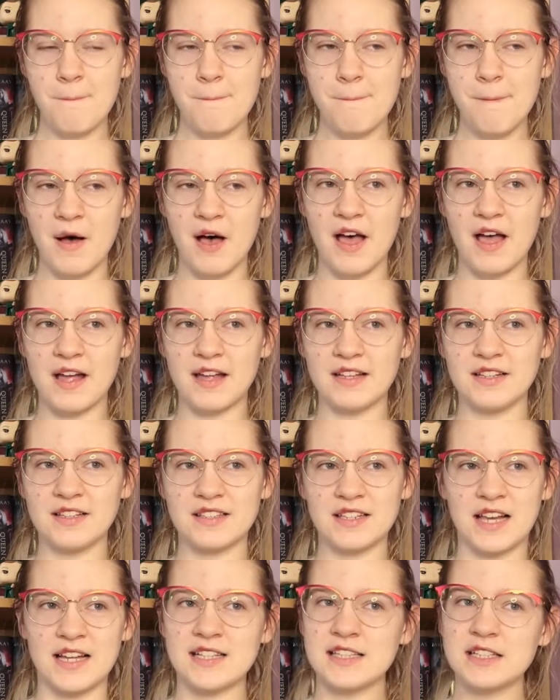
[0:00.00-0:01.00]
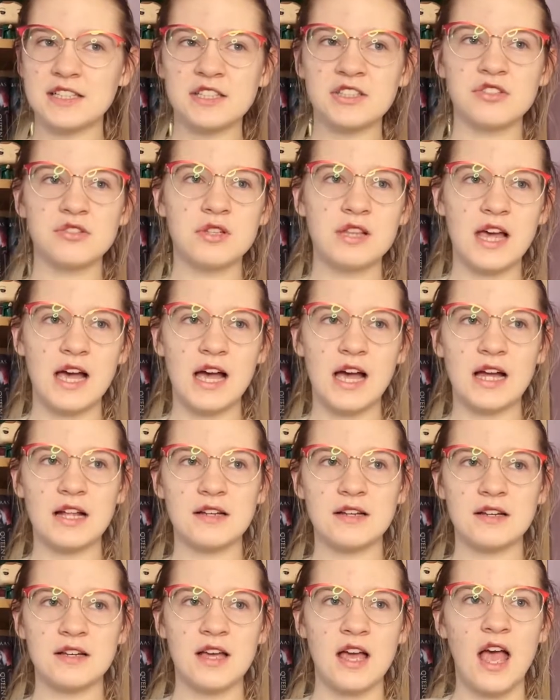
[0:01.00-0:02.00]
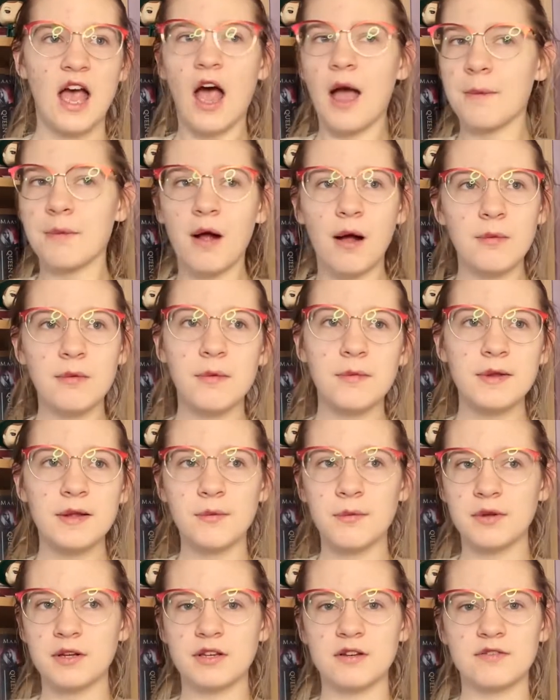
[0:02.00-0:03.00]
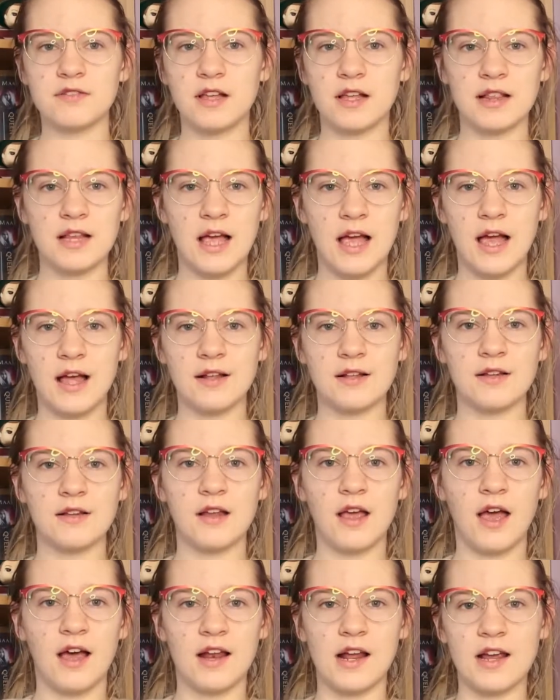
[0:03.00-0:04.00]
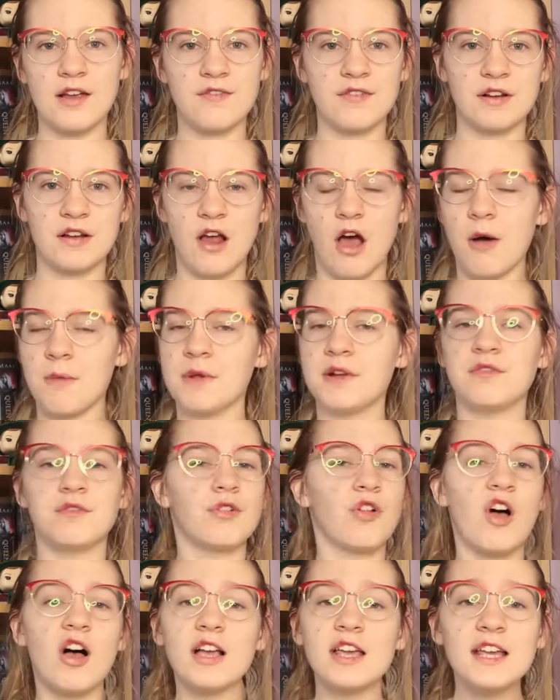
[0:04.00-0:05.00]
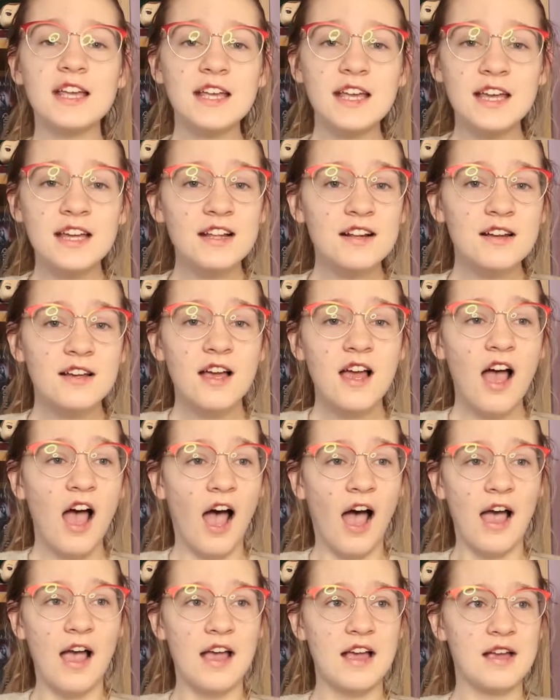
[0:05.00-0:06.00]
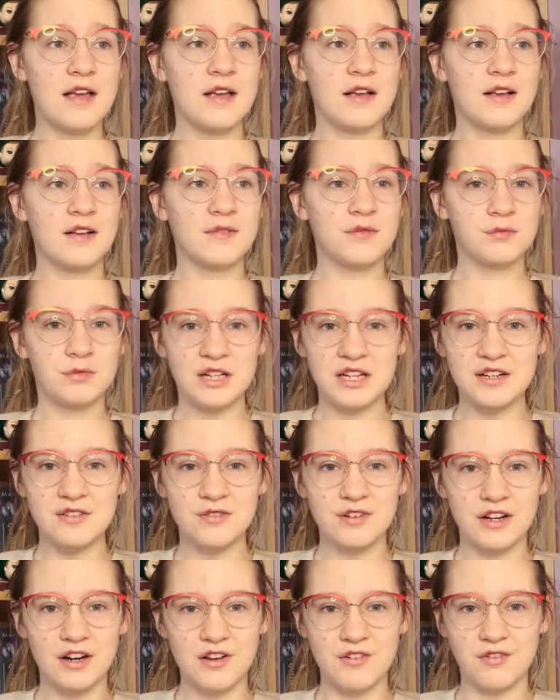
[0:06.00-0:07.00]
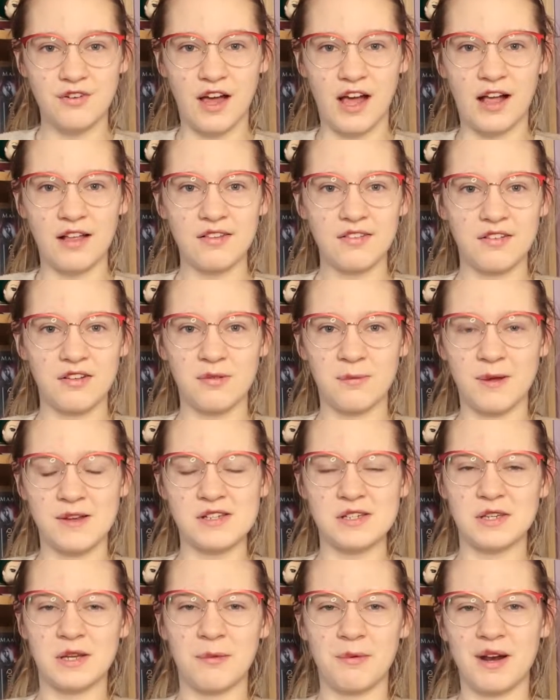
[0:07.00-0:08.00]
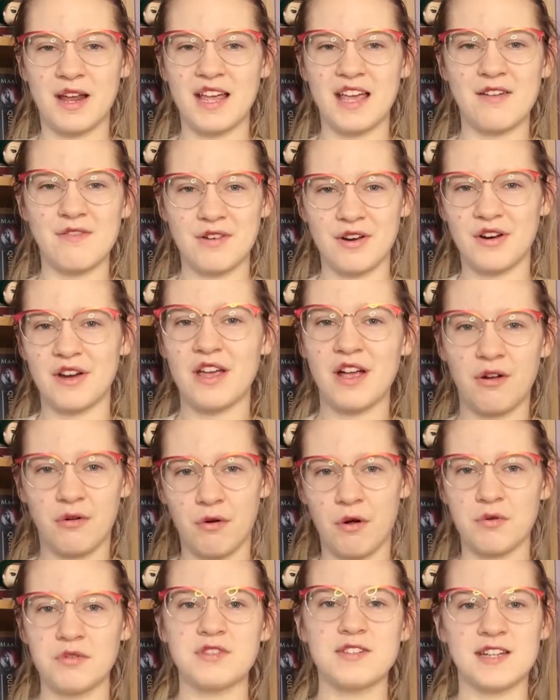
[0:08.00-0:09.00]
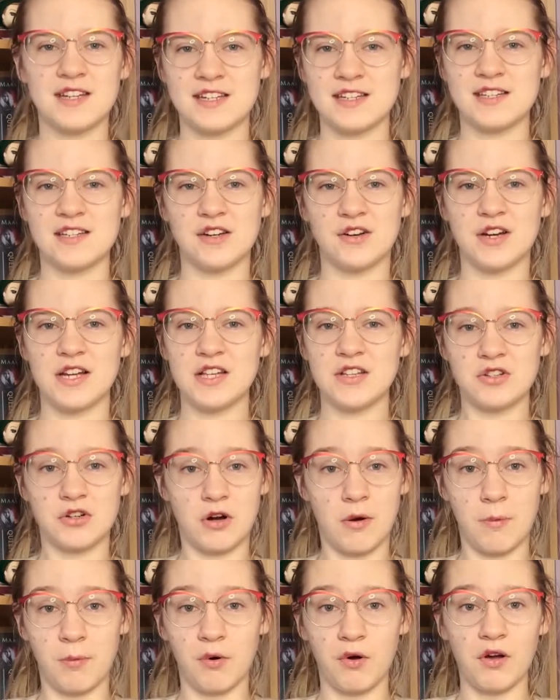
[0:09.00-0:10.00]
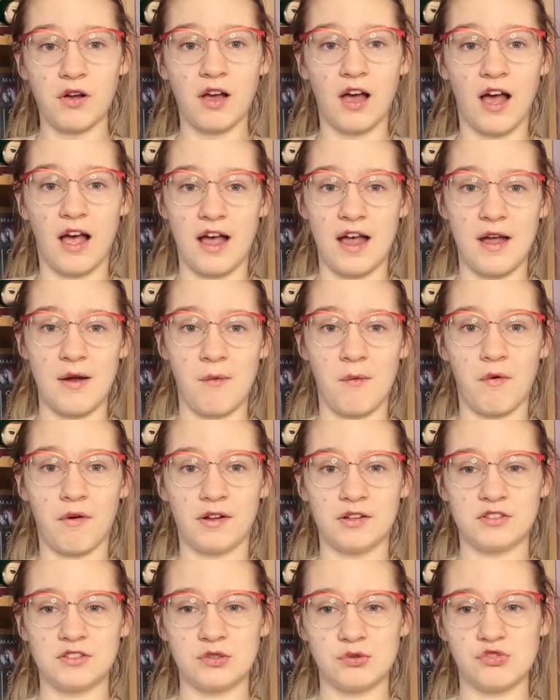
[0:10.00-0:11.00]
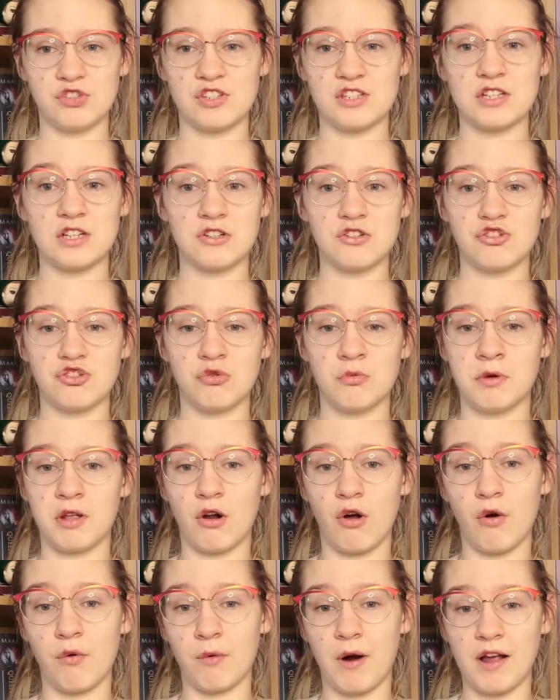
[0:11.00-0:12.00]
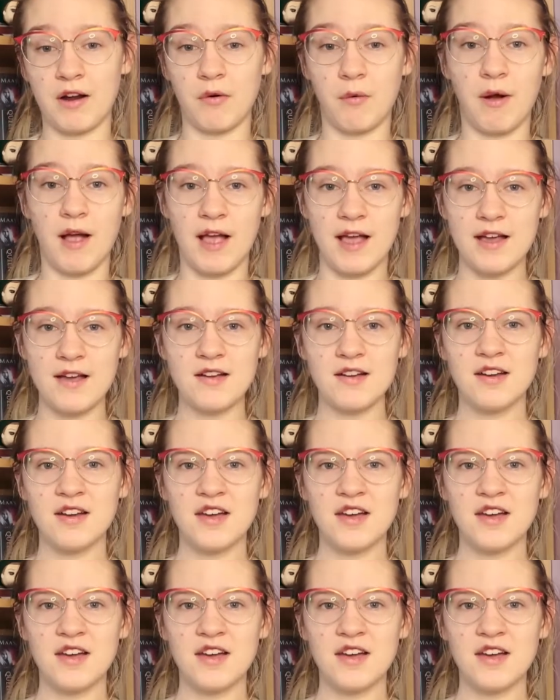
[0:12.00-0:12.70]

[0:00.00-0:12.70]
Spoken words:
But I didn't do that. I probably wouldn't have done that had I even not been vlogging it. I read very fast, especially when I get very engrossed in a series or a book. I want to just consume it all right away.